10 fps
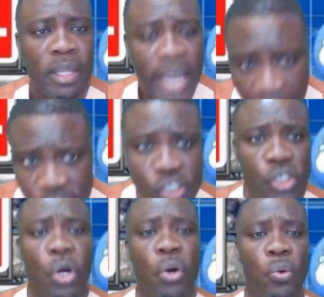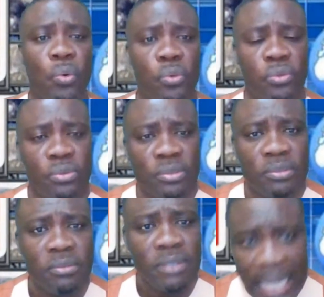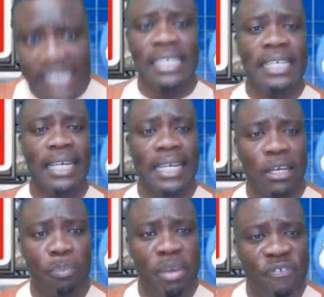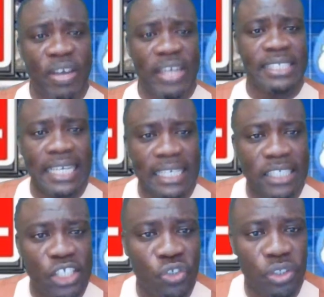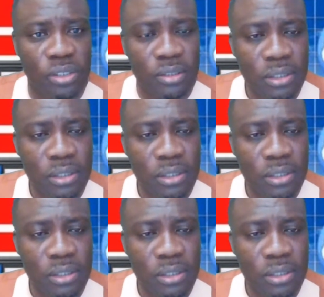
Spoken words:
His school is in a little befitting condition.